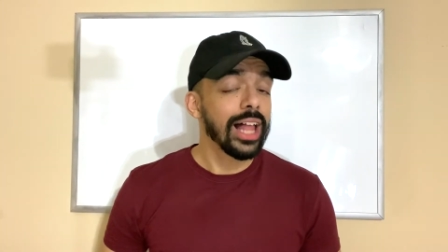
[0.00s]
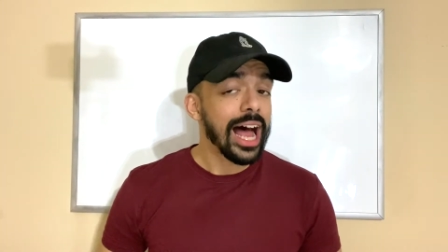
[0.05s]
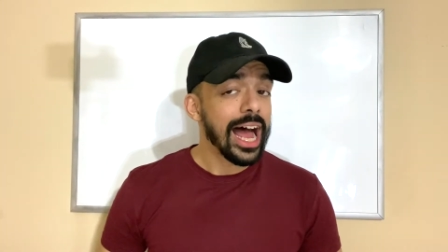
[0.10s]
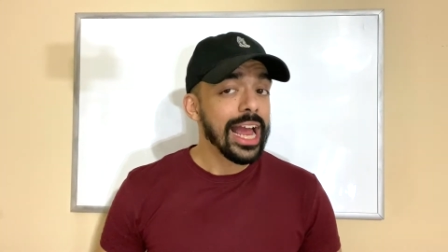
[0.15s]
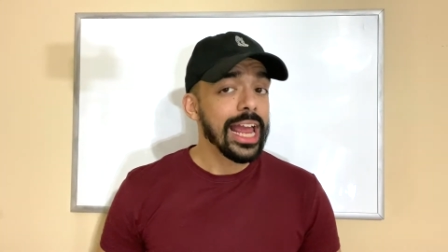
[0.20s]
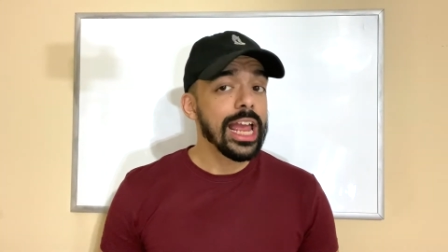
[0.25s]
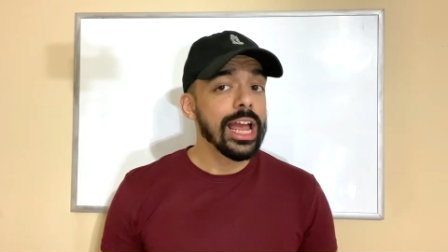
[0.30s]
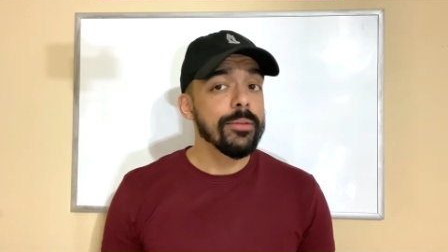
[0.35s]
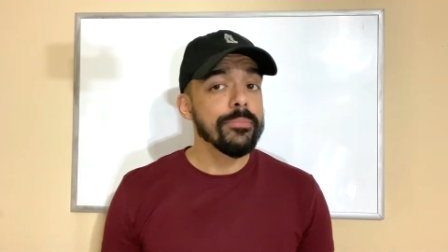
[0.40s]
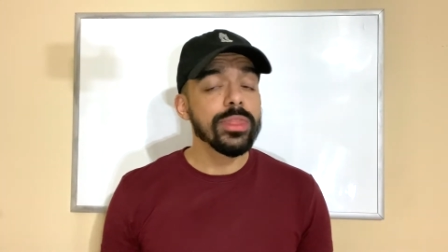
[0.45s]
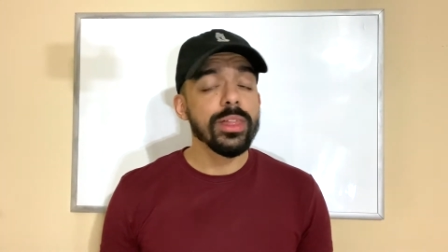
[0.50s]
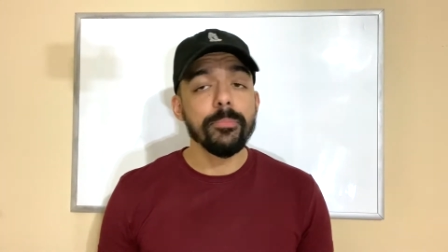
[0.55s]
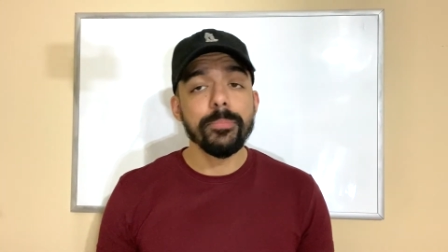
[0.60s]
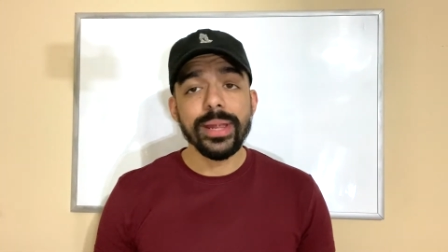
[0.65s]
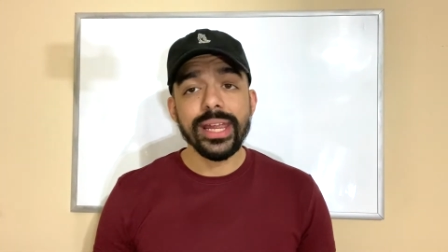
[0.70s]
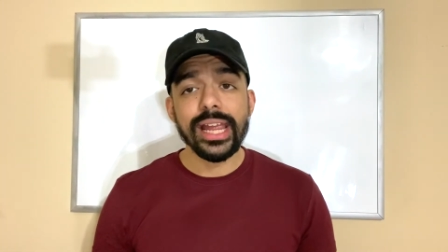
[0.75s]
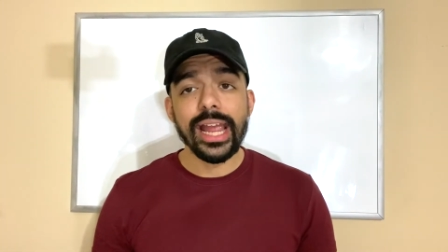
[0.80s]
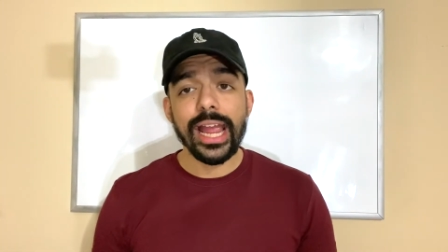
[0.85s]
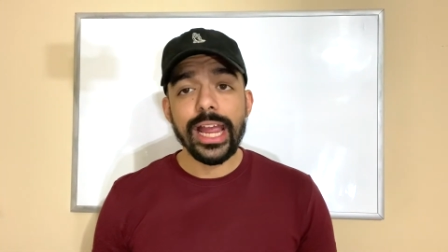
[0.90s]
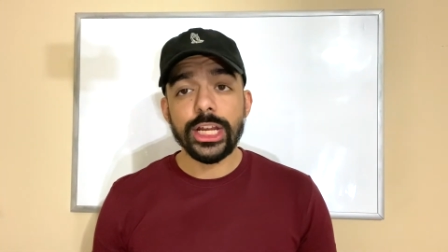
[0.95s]
I am the
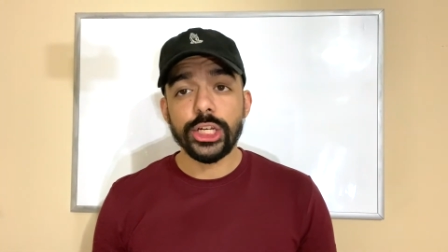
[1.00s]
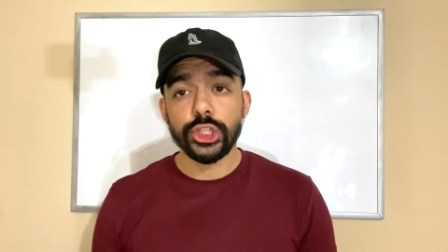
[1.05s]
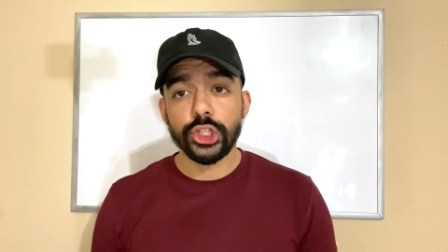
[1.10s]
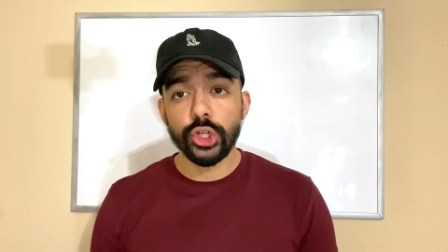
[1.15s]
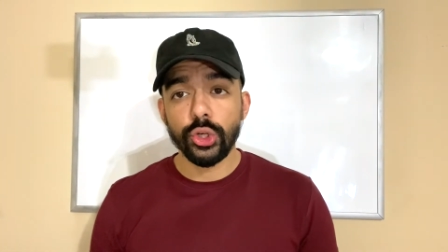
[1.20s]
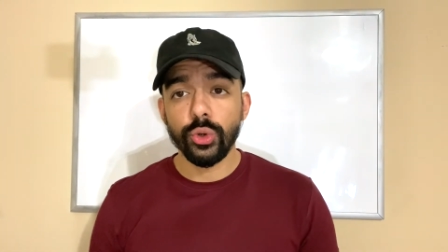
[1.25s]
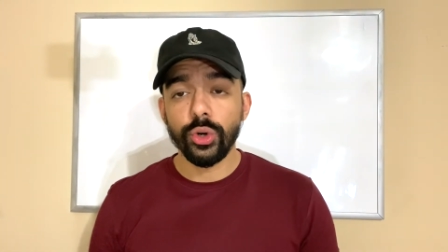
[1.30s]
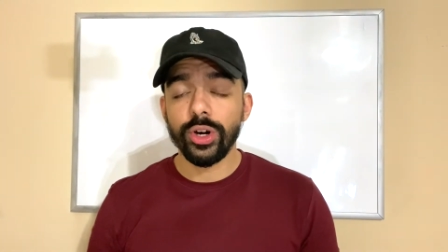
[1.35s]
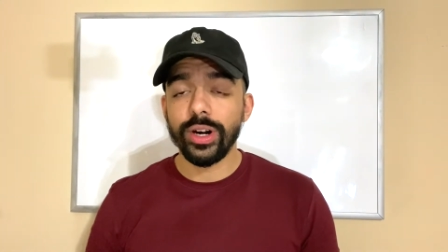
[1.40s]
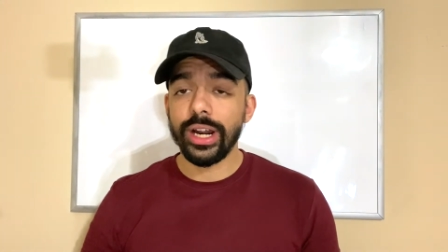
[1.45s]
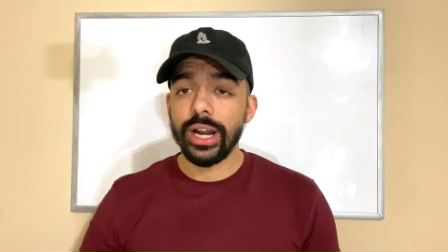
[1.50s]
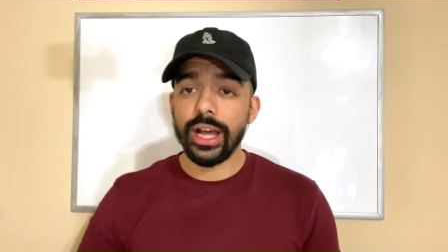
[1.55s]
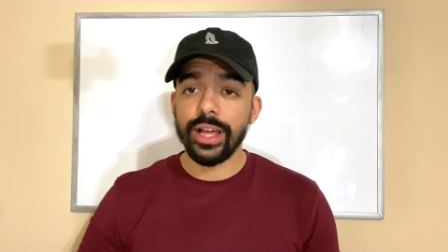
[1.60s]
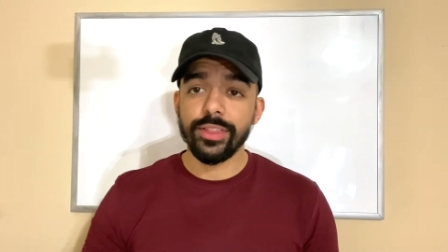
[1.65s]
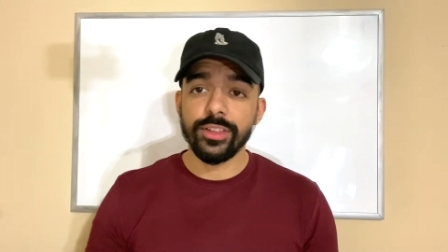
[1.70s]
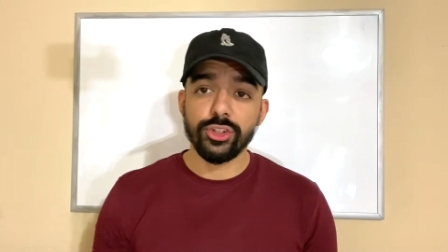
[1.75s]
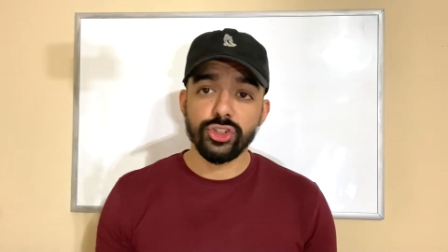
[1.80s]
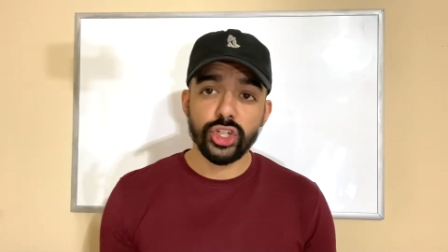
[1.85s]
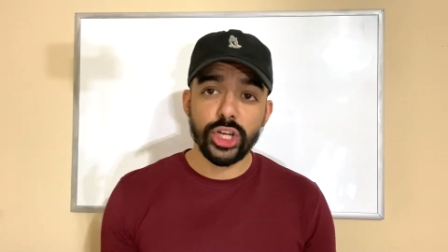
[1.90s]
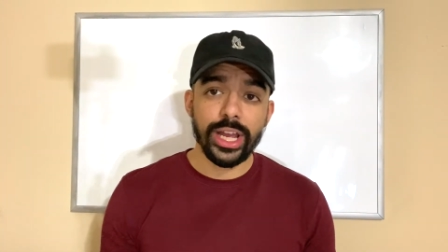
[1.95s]
BA Tutor, and on
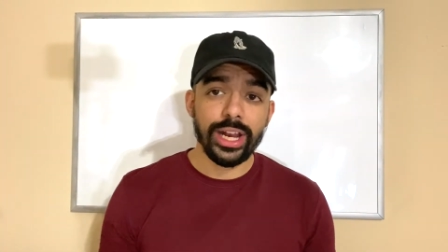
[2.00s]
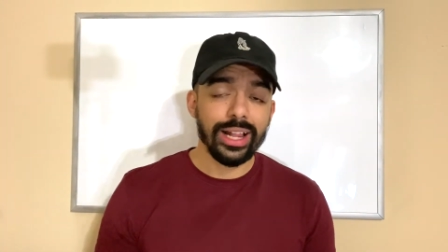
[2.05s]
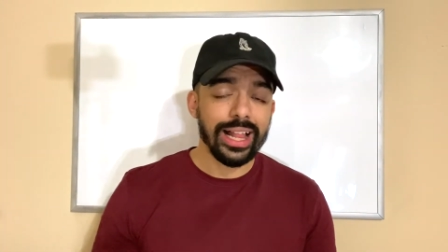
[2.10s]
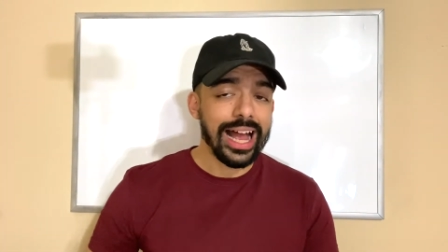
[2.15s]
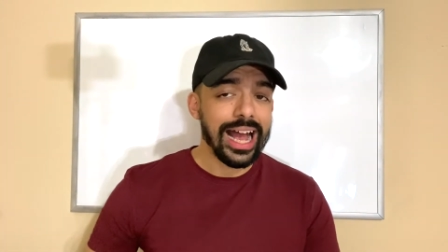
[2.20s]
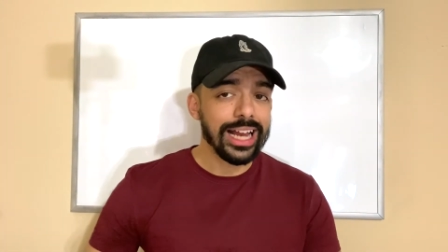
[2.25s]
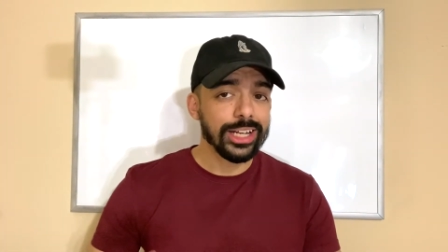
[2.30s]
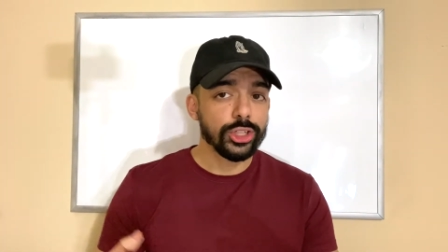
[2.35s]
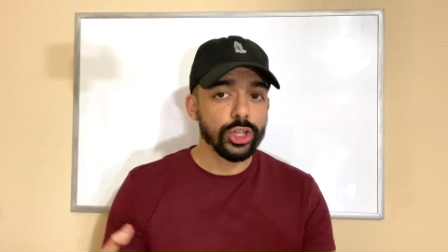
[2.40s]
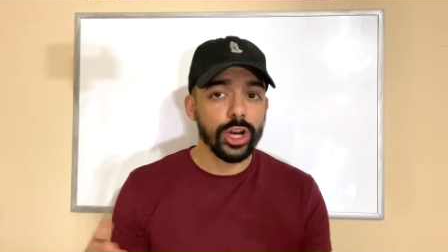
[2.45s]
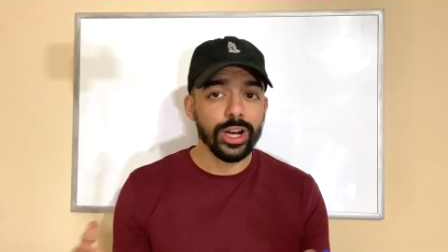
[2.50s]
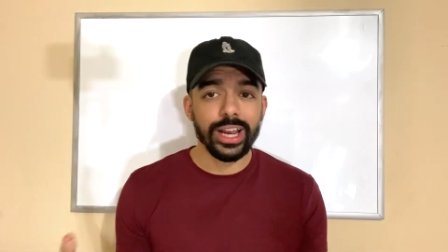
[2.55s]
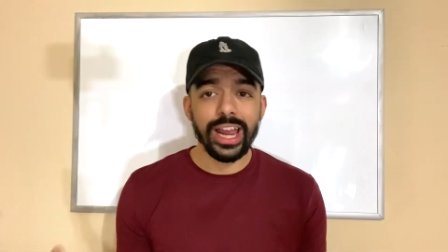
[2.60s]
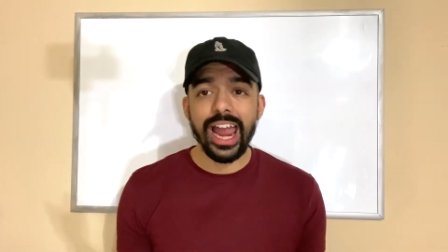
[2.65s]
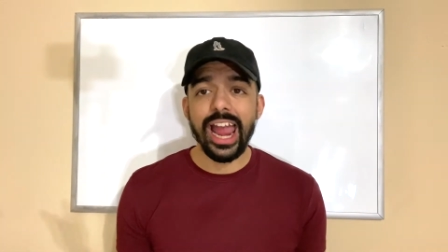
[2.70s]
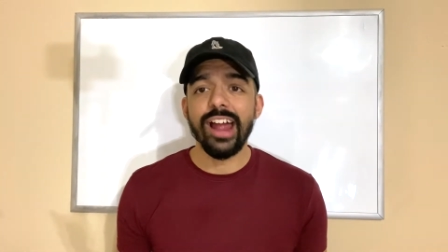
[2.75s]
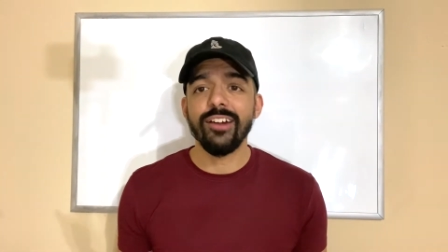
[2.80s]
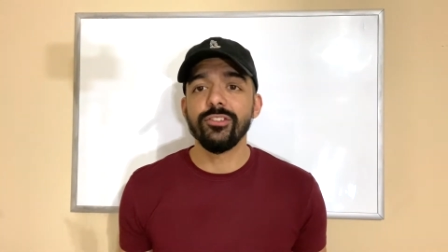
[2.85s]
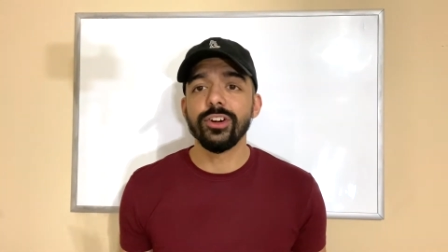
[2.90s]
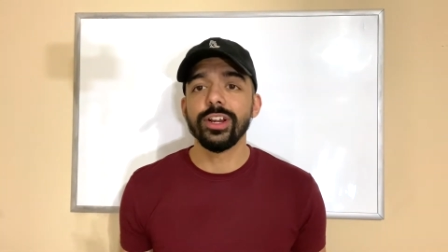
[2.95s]
this channel, I talk
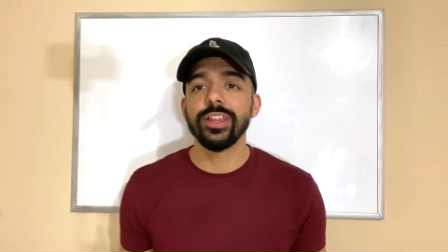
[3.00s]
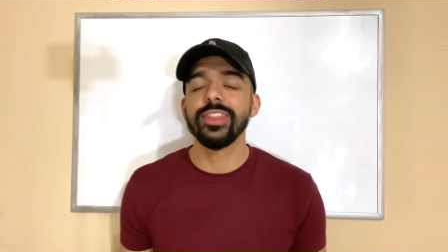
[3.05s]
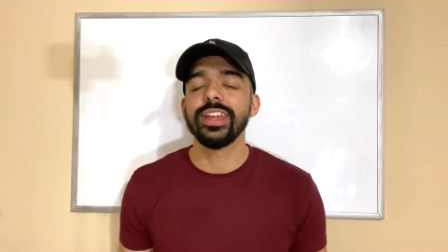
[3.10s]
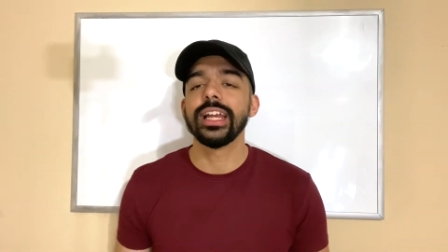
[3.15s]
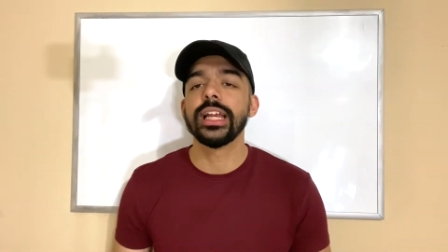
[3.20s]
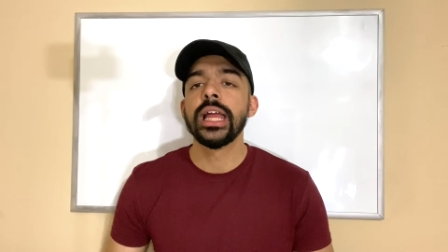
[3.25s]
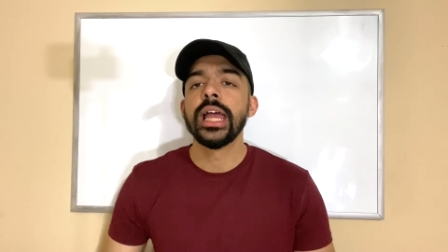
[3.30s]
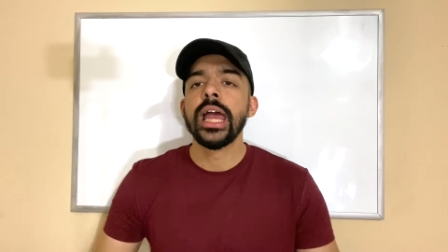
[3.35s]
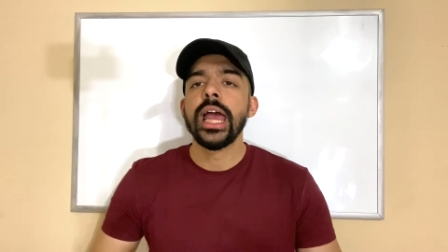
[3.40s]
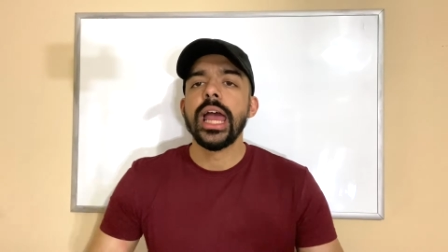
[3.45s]
everything